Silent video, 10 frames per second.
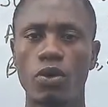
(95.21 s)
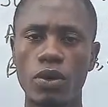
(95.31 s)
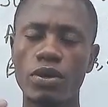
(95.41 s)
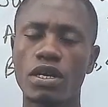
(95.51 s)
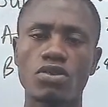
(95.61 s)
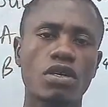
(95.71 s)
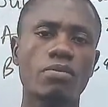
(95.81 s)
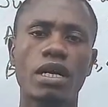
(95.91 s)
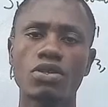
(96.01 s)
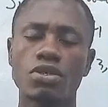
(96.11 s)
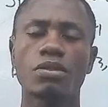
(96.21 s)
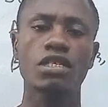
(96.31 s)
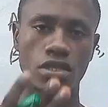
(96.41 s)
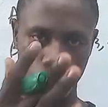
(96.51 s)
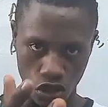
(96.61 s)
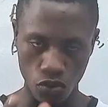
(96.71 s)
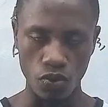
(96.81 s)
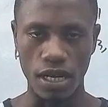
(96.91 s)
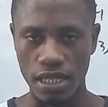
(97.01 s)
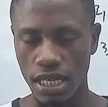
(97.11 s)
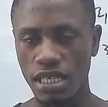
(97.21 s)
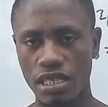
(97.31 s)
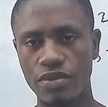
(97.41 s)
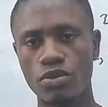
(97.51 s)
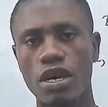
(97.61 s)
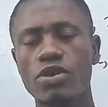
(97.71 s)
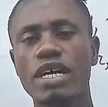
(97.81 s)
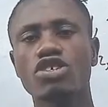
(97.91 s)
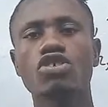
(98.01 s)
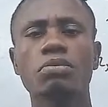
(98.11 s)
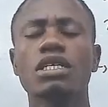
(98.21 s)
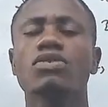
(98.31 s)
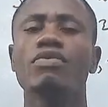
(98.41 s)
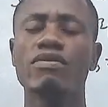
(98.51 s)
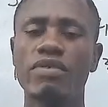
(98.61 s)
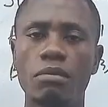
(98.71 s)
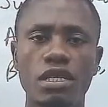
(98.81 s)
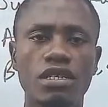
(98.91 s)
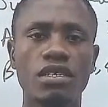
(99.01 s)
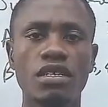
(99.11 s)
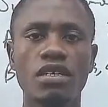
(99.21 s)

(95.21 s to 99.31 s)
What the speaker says: But when we talk about subset, you as an individual, you are a subset of a family.